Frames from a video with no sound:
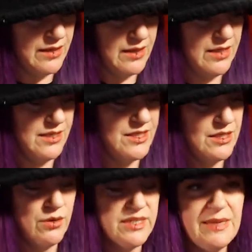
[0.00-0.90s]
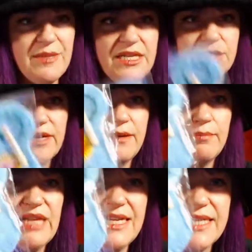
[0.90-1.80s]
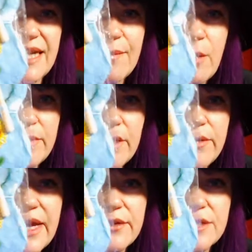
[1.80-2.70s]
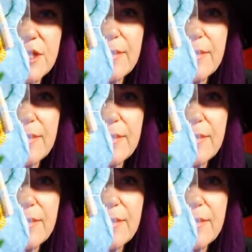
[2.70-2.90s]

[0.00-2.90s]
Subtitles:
So some of these are in plastic. I'm hoping, oh yeah, you'll still be